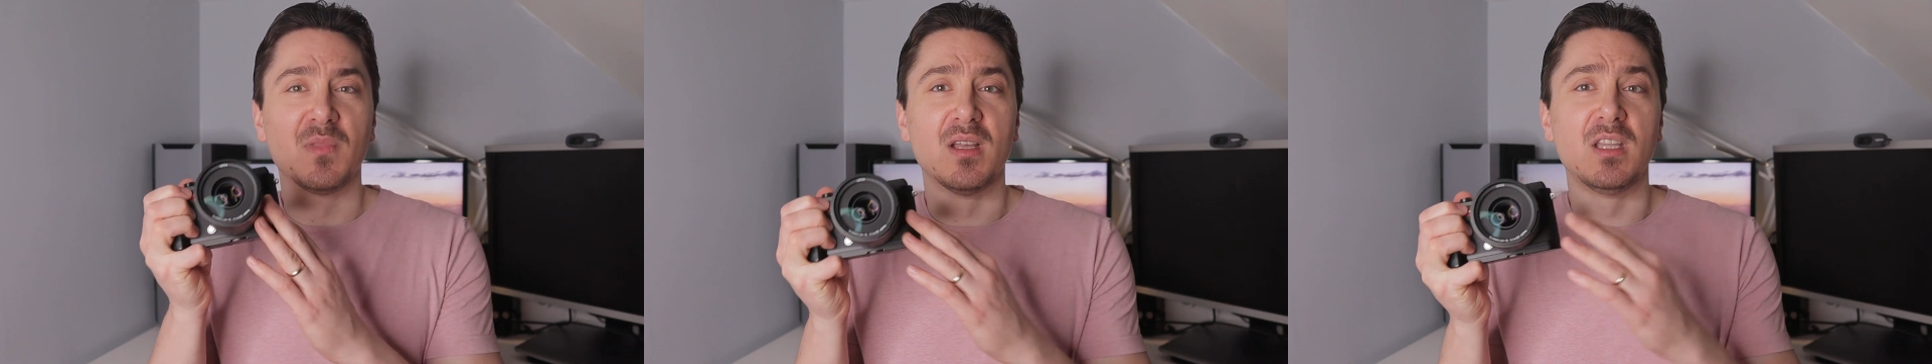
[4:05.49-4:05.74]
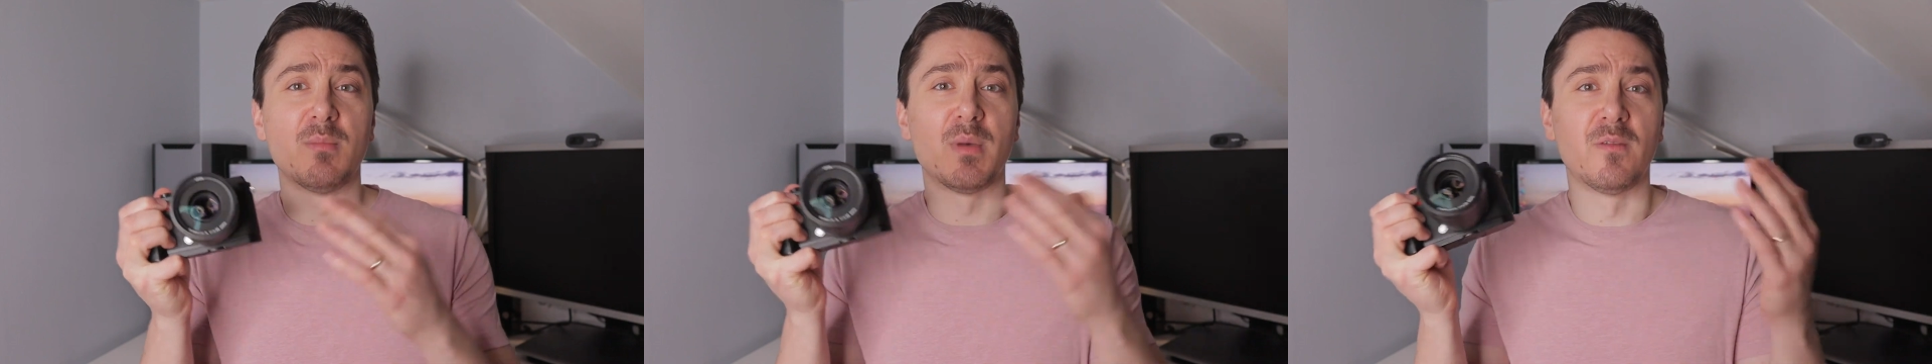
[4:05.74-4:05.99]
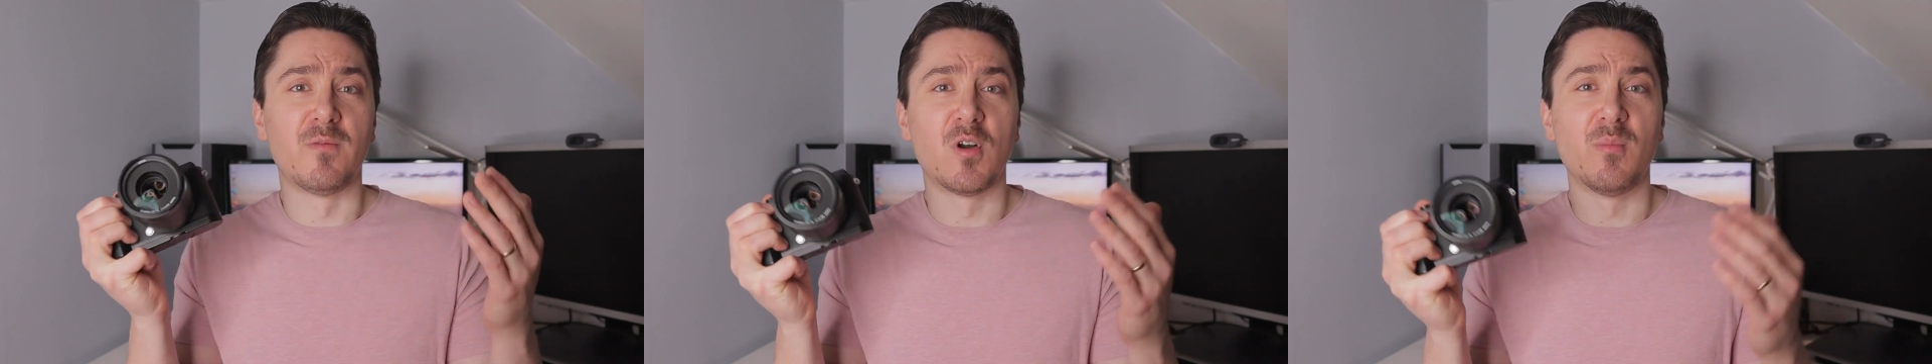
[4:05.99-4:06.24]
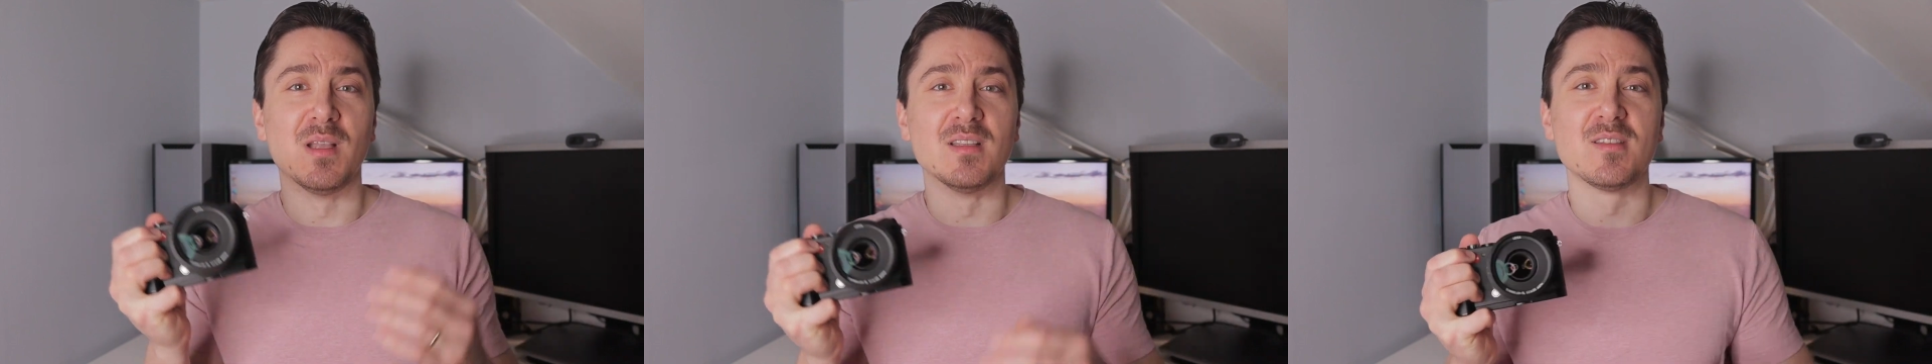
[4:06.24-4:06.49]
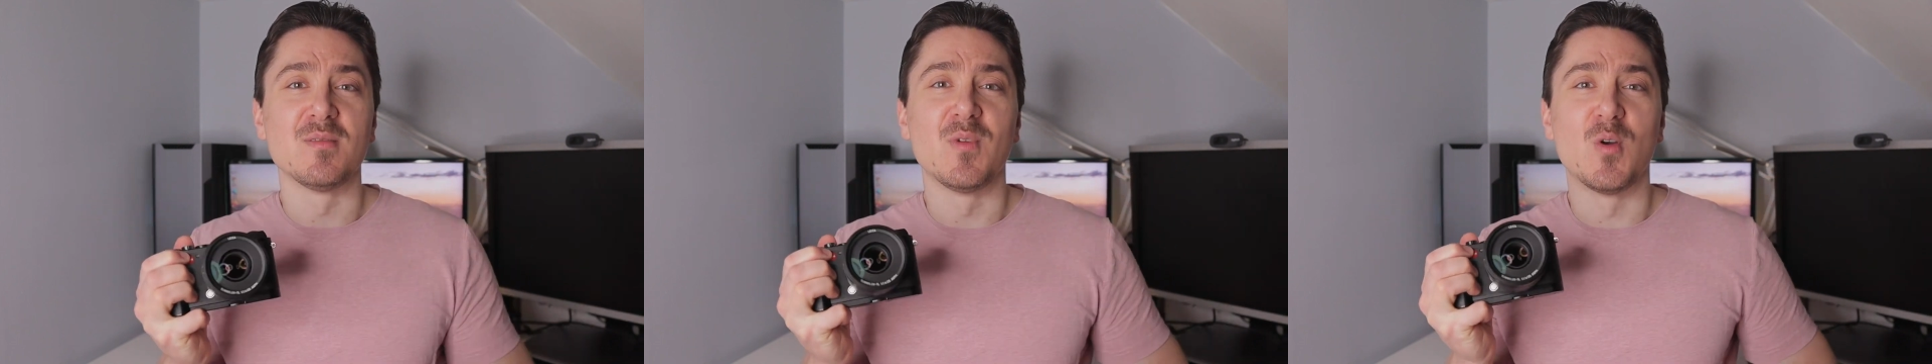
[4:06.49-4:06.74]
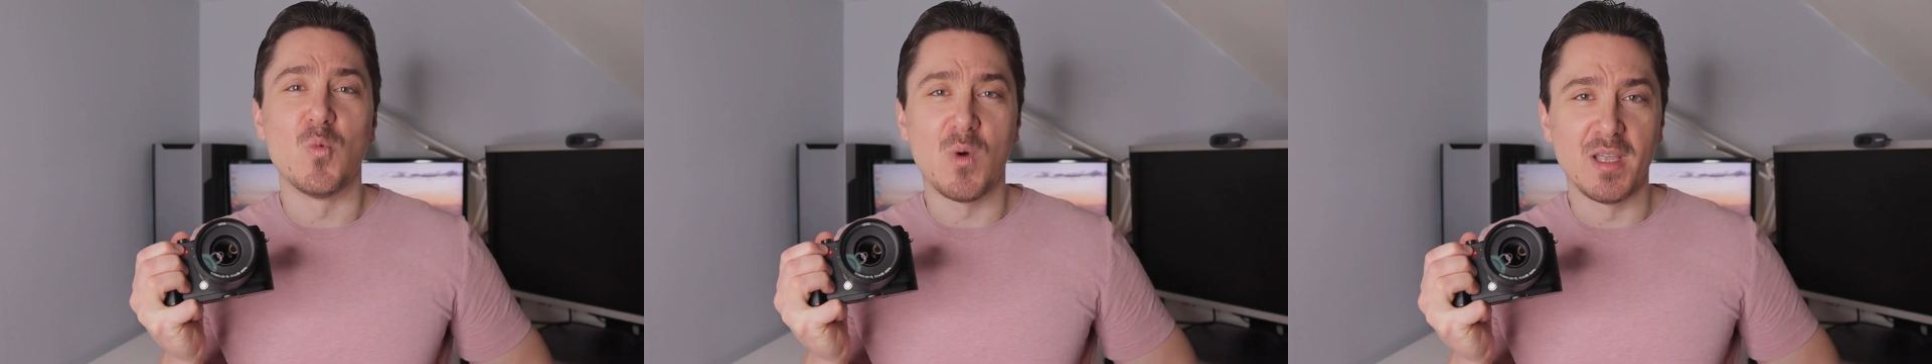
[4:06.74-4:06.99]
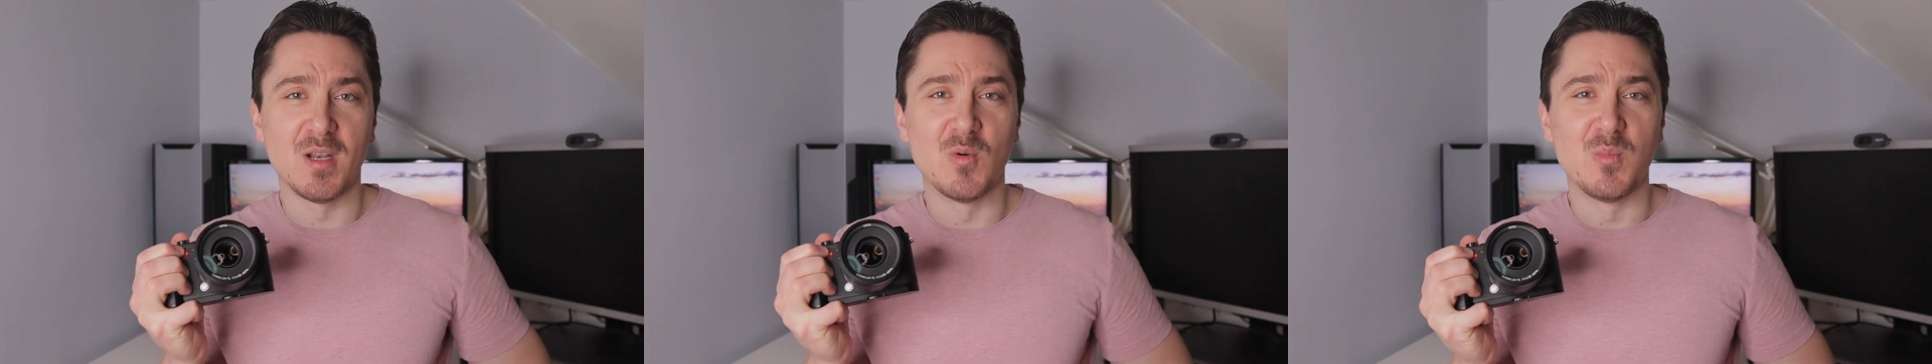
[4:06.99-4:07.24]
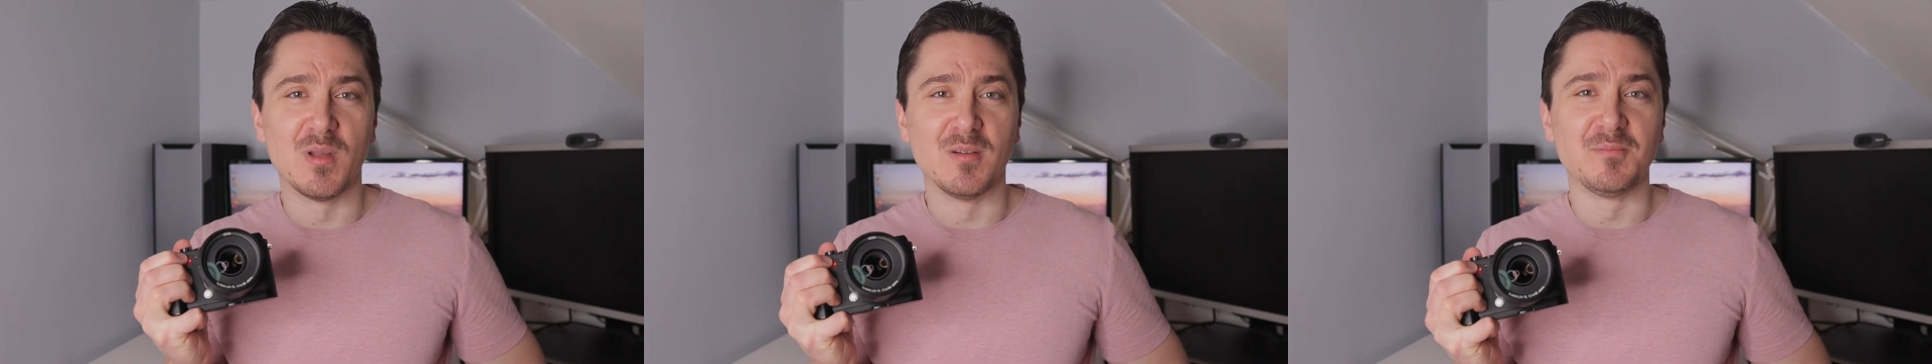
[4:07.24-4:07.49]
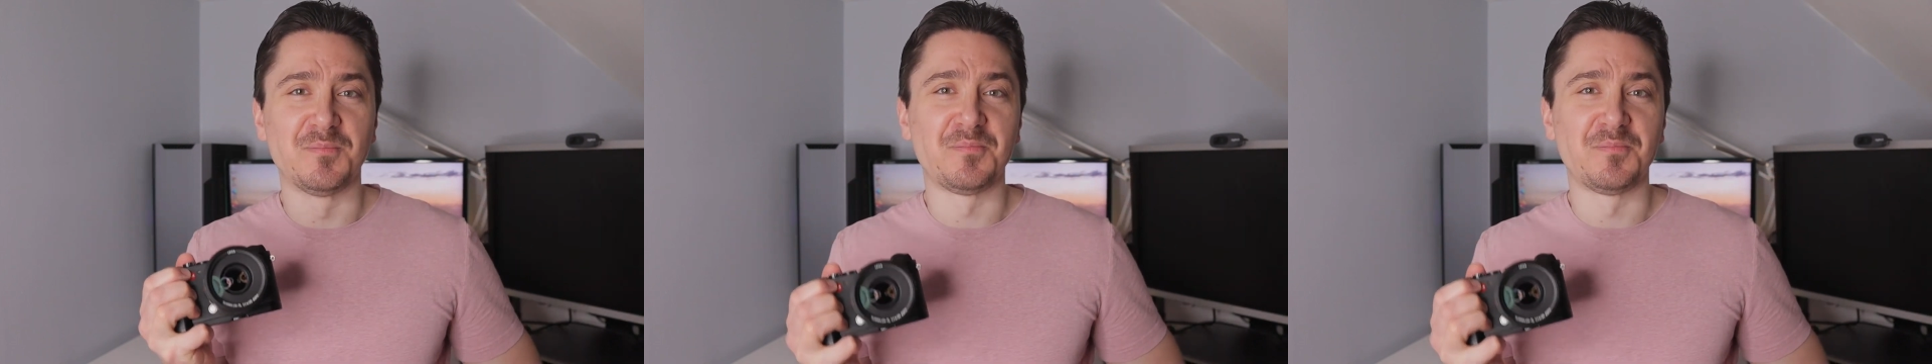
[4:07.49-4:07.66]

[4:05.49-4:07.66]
the performance wide open.